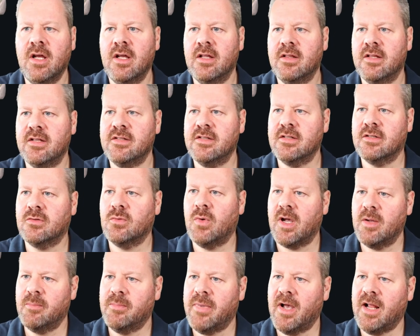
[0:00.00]
This is
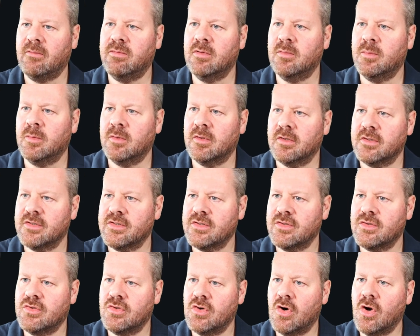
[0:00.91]
quite palpable,
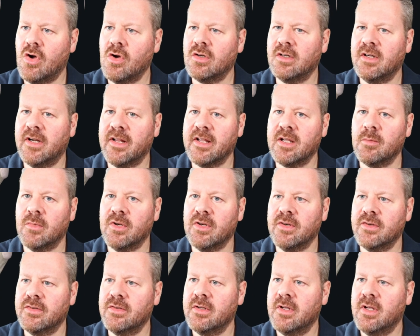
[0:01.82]
strong
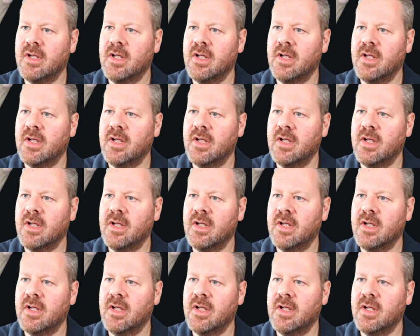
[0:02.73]
ligament.